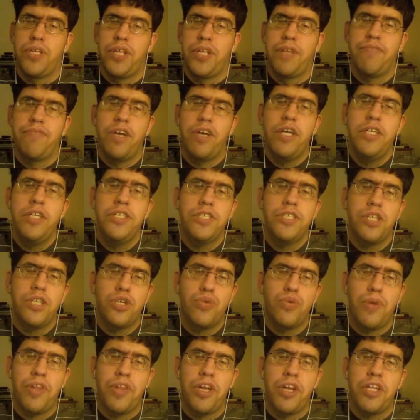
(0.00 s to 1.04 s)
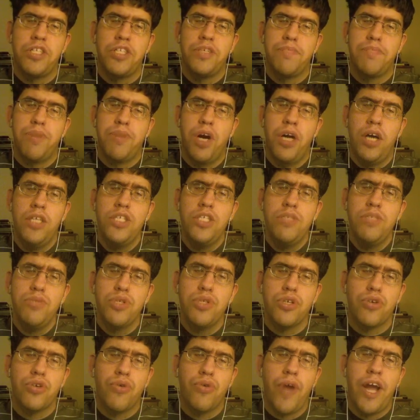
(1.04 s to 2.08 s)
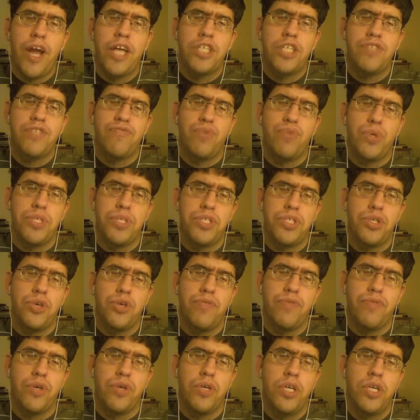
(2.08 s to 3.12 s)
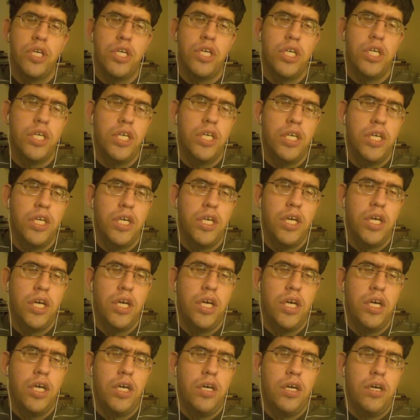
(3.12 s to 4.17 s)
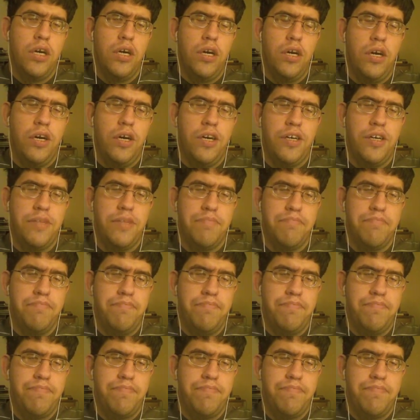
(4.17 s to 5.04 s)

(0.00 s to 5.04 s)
They've done it in such a way that it's impossible to crash VoiceOver. Um,